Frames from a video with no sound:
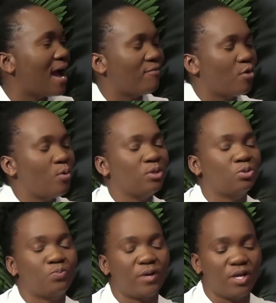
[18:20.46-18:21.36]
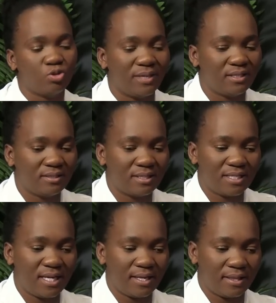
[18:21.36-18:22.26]
I've always spoken to my sister,
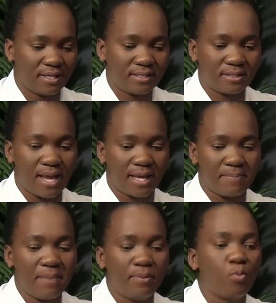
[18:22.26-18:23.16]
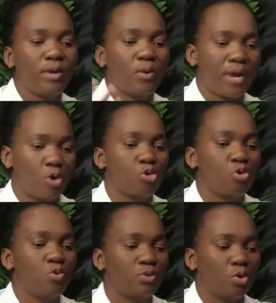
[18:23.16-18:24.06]
telling her that, like, maybe we were
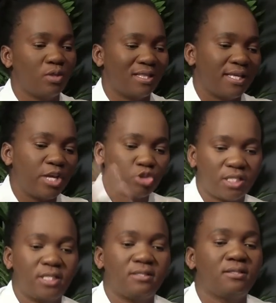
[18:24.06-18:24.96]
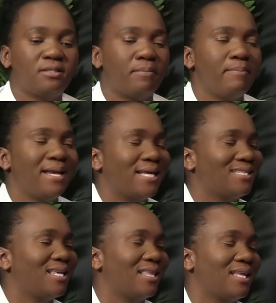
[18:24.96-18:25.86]
groomed, or the education system made us
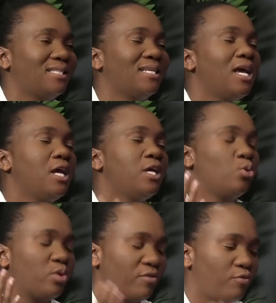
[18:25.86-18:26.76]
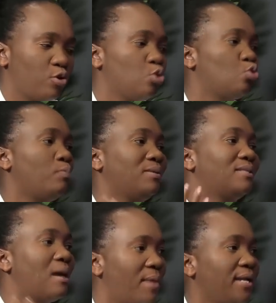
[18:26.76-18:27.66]
think that in order for you to be
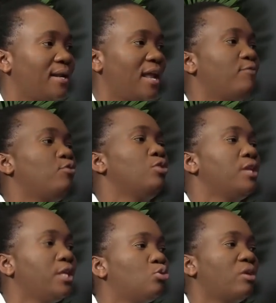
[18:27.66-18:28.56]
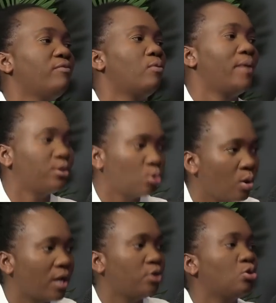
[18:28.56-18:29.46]
someone in life, you need to have a white
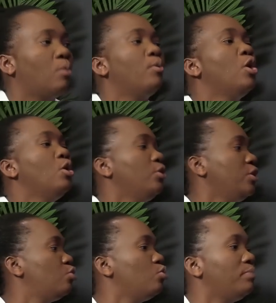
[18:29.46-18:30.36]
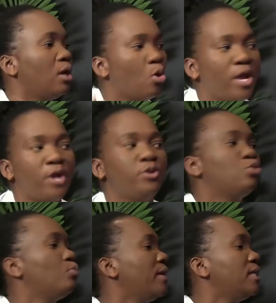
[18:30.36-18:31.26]
collar job, you need to be a lawyer, you
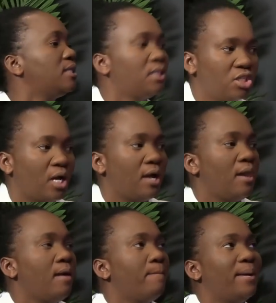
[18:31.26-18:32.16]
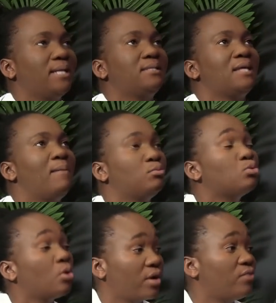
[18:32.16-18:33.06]
need to be a teacher. But I'm
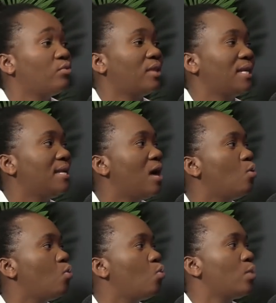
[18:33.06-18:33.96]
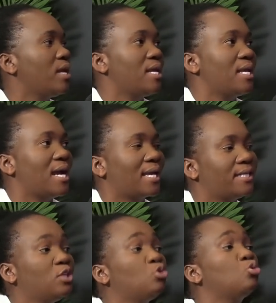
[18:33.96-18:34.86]
so grateful that now we are
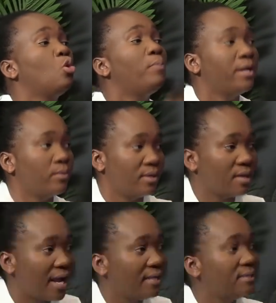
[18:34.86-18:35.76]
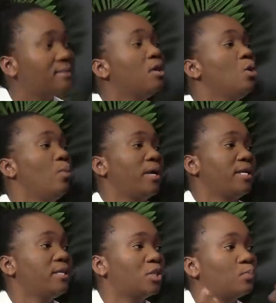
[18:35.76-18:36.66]
getting to open our eyes. Mm. We're
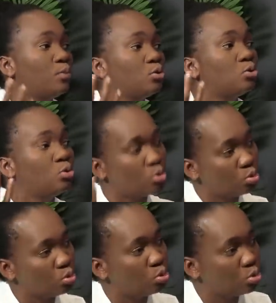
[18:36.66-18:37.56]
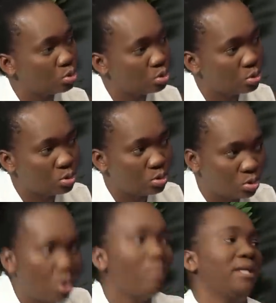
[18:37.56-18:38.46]
getting exposed to so